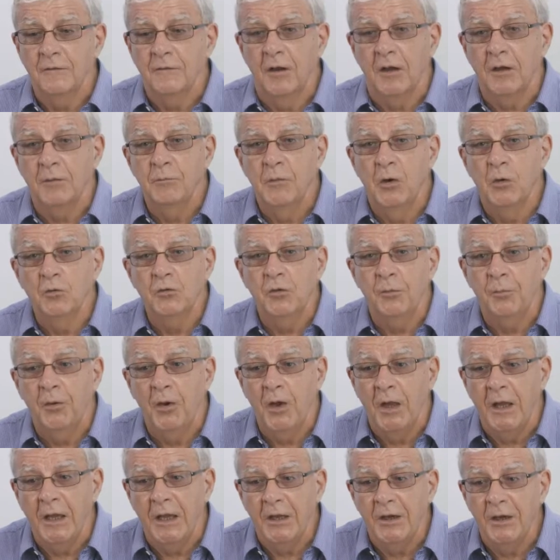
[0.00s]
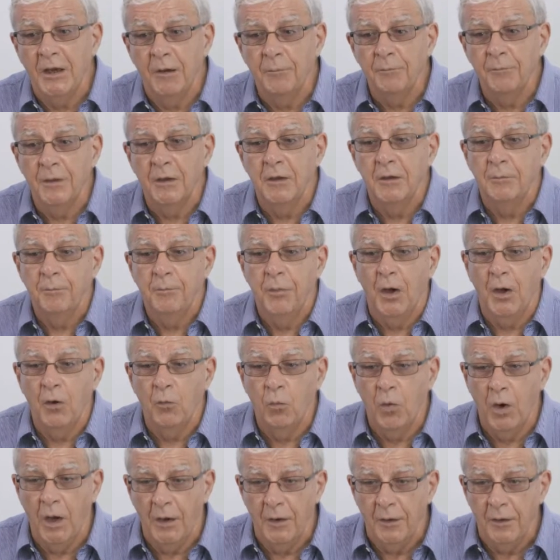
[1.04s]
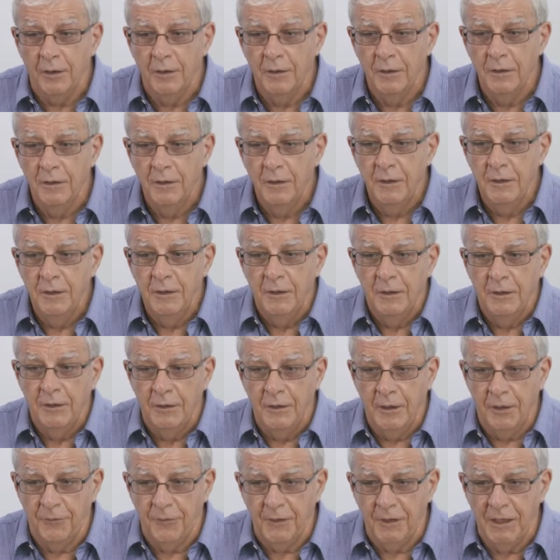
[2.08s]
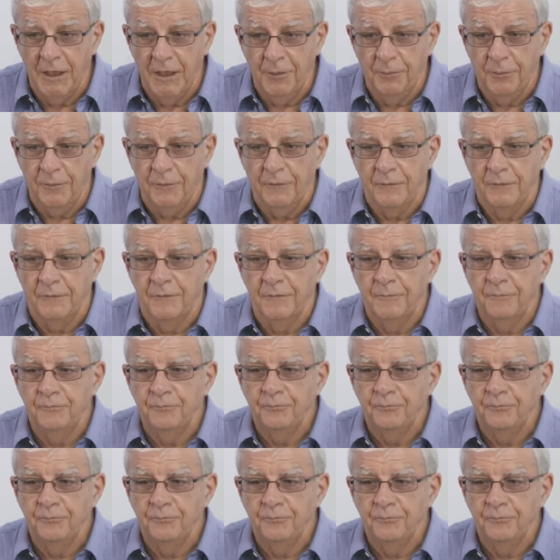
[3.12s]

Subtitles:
like multiplying a number by 1. Nothing happens.